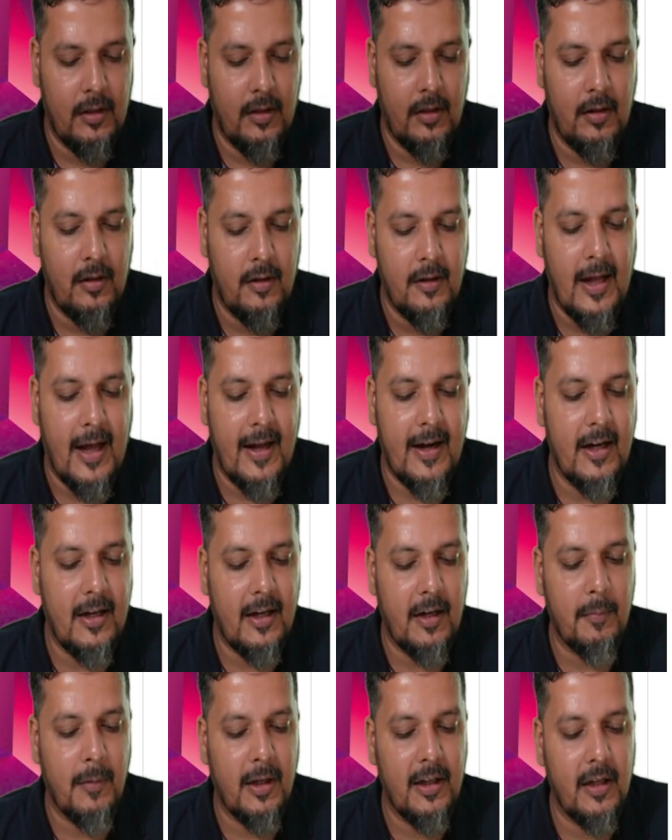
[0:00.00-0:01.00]
Director
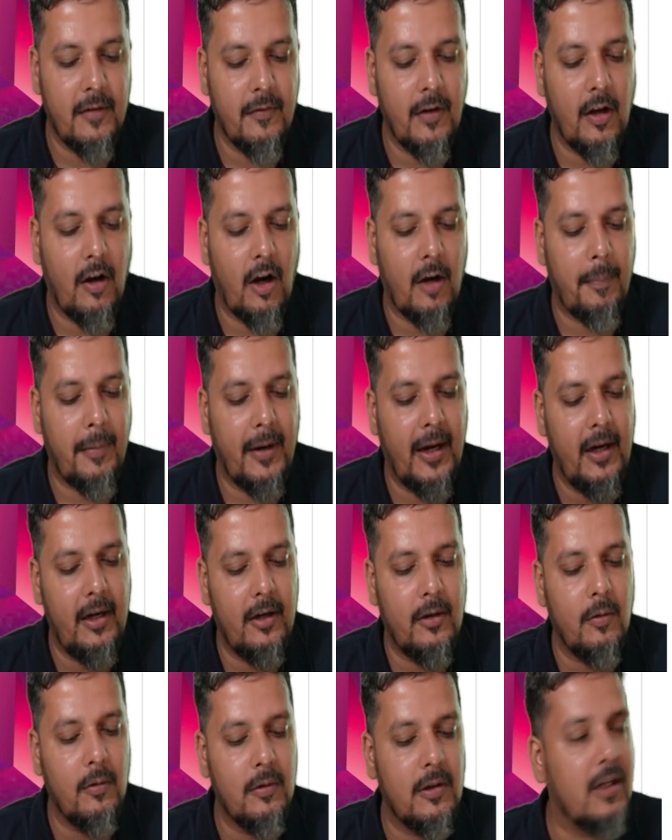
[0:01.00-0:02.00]
Madan will not pay,
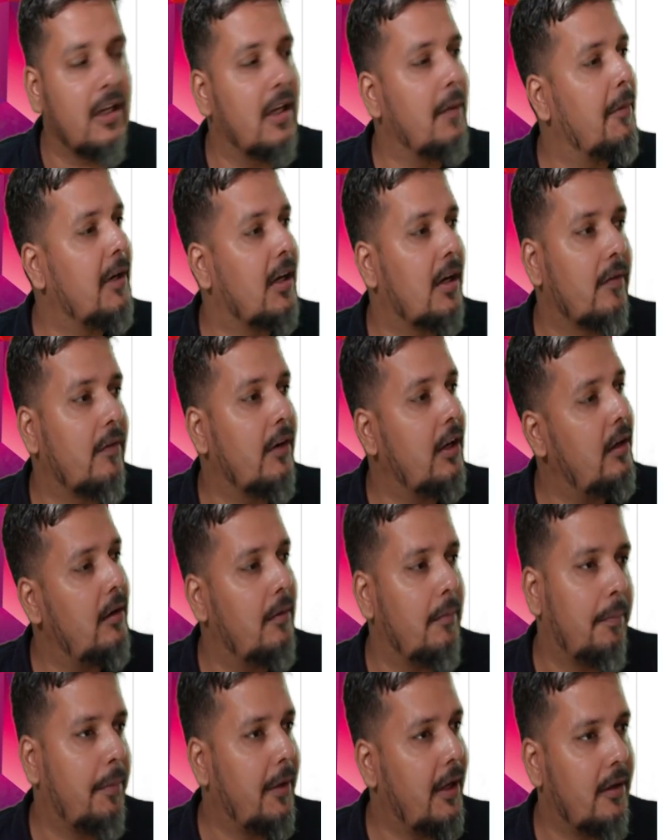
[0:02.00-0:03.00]
Newton Limited will
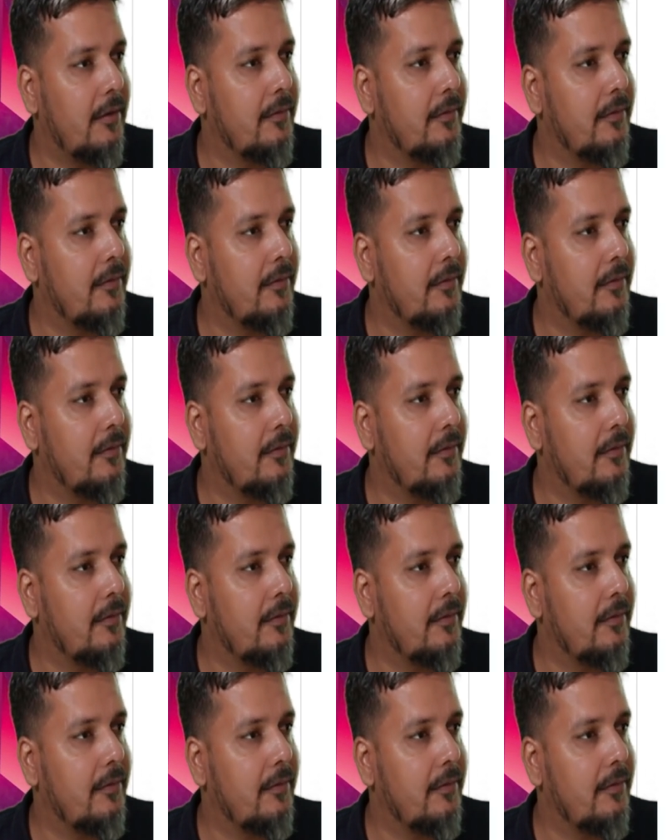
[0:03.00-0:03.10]
pay.